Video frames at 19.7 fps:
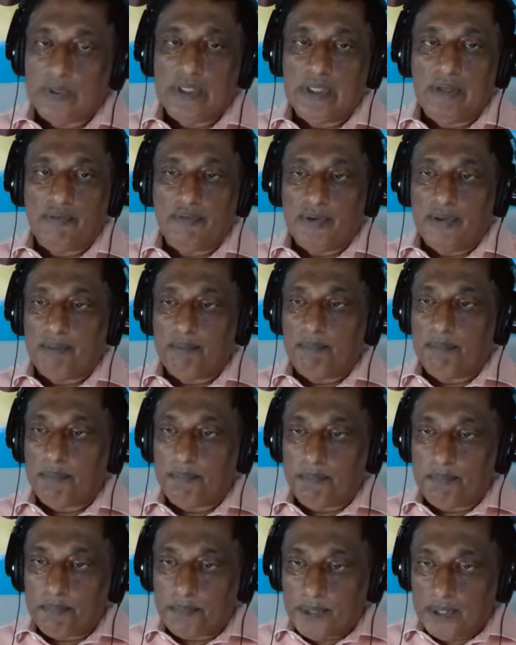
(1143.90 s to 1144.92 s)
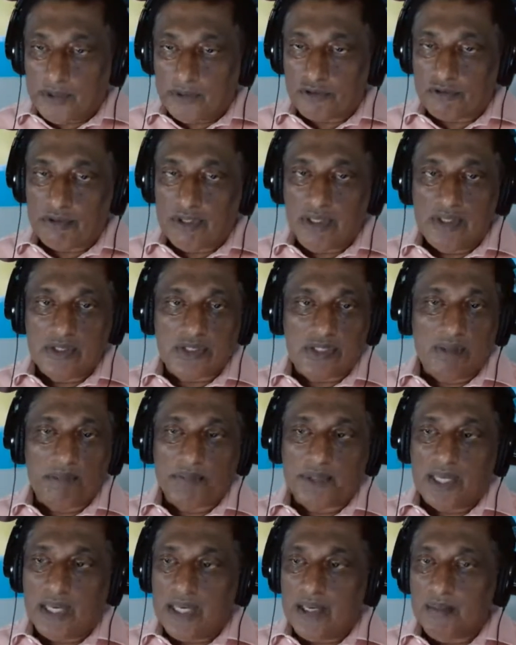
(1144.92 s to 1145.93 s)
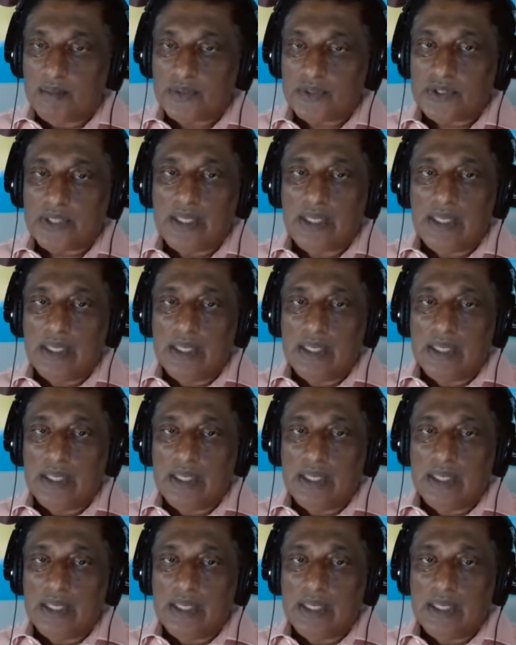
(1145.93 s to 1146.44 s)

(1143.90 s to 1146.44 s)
different countries sometimes.